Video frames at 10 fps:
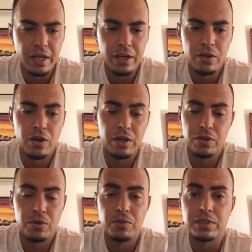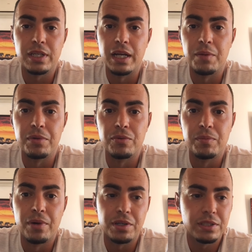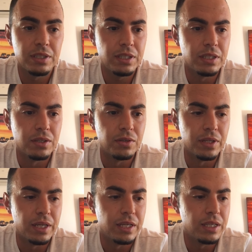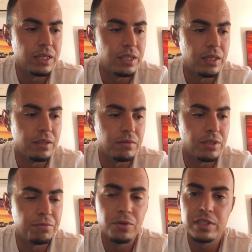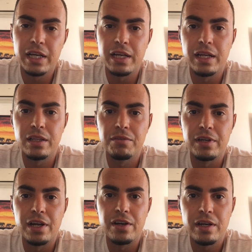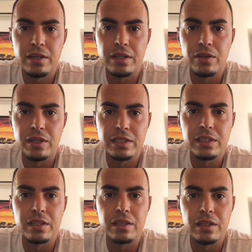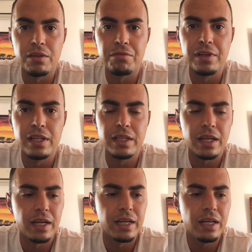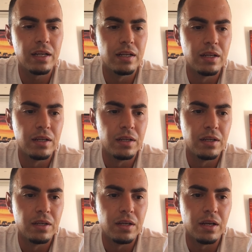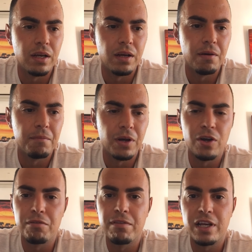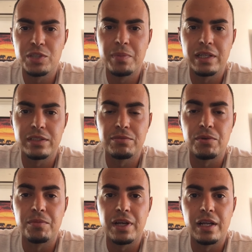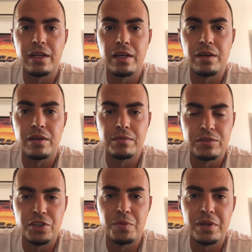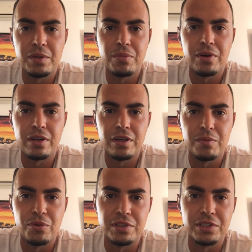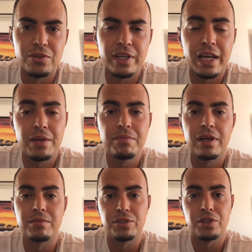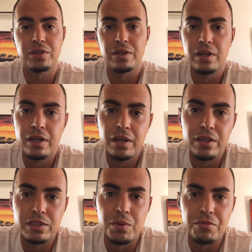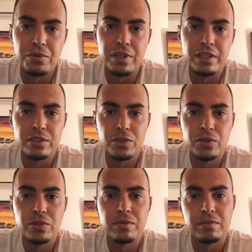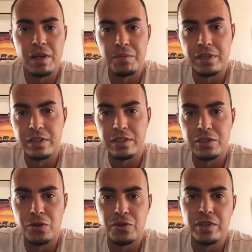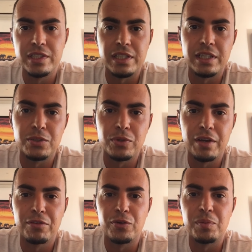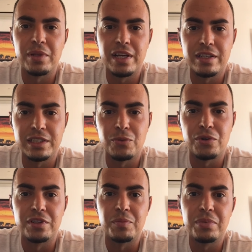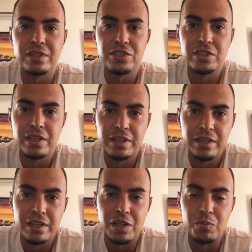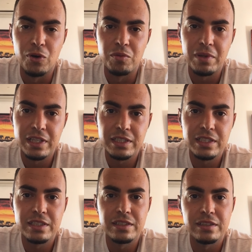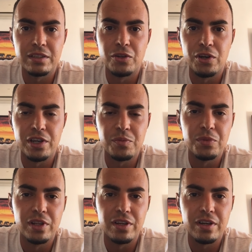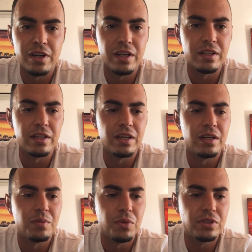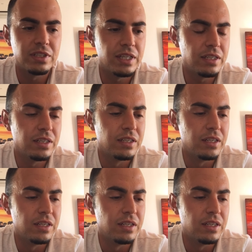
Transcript: I don't know. I don't know what's gonna happen with Barca. You know, they it feels like an end of an era. I know that's the the feeling that I get. Um, I got flashbacks from that uh, Germany uh, Brazil game. I'm sure some of you did too. I mean, it's no coincidence we have three players that were on the pitch in both places, Neuer, Müller, and uh, Boateng.